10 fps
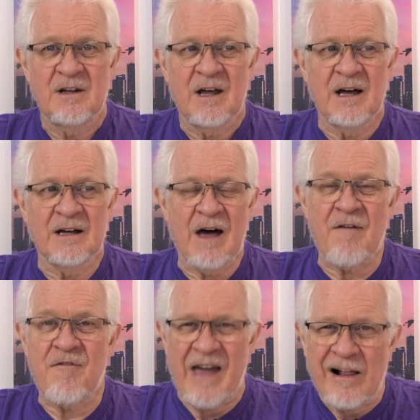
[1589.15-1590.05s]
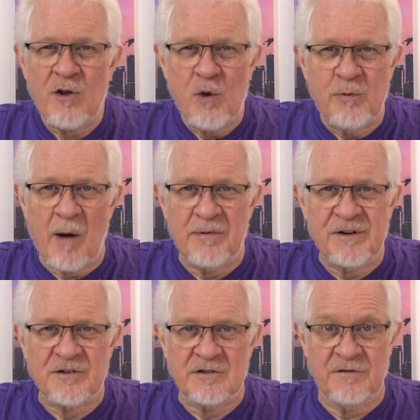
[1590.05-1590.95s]
a value
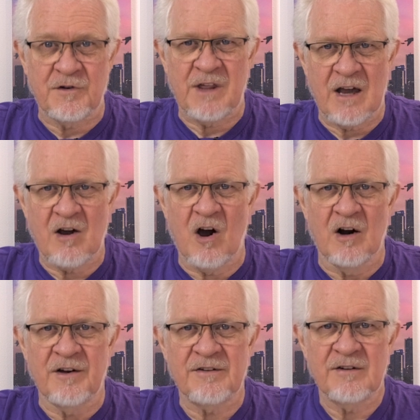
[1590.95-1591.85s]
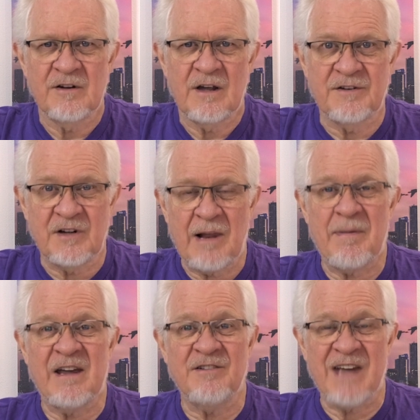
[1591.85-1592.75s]
proposition for their cars, until they
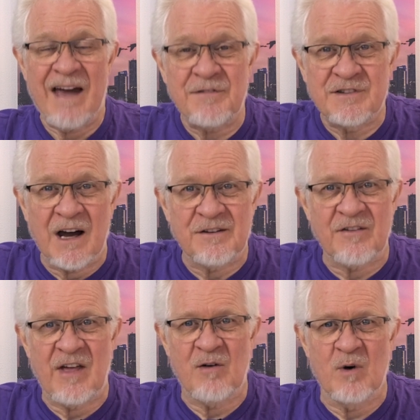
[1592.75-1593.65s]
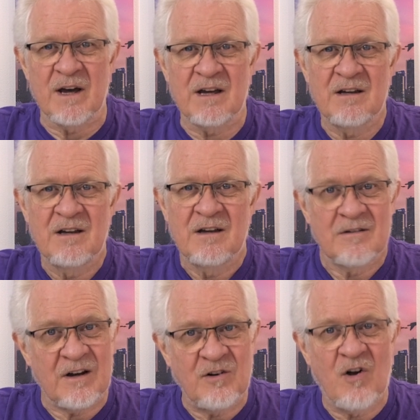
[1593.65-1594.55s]
begin to advertise it that way,
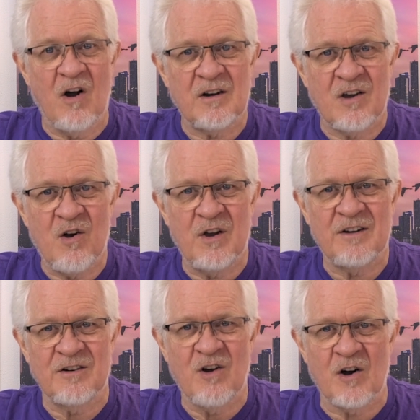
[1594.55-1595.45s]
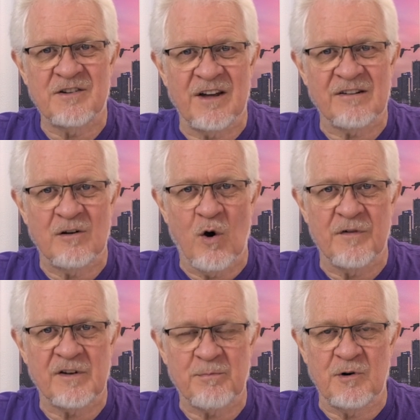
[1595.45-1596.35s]
they're not going to knock Tesla off
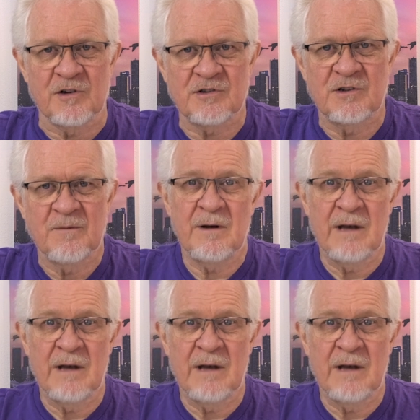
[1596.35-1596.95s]
its perch.